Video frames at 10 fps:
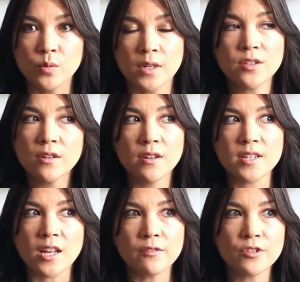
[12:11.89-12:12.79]
When I started in
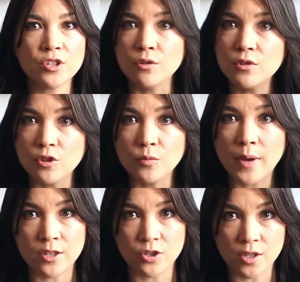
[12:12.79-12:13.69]
television, YouTube
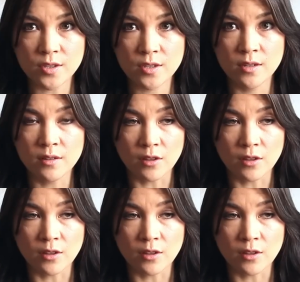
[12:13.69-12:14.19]
had just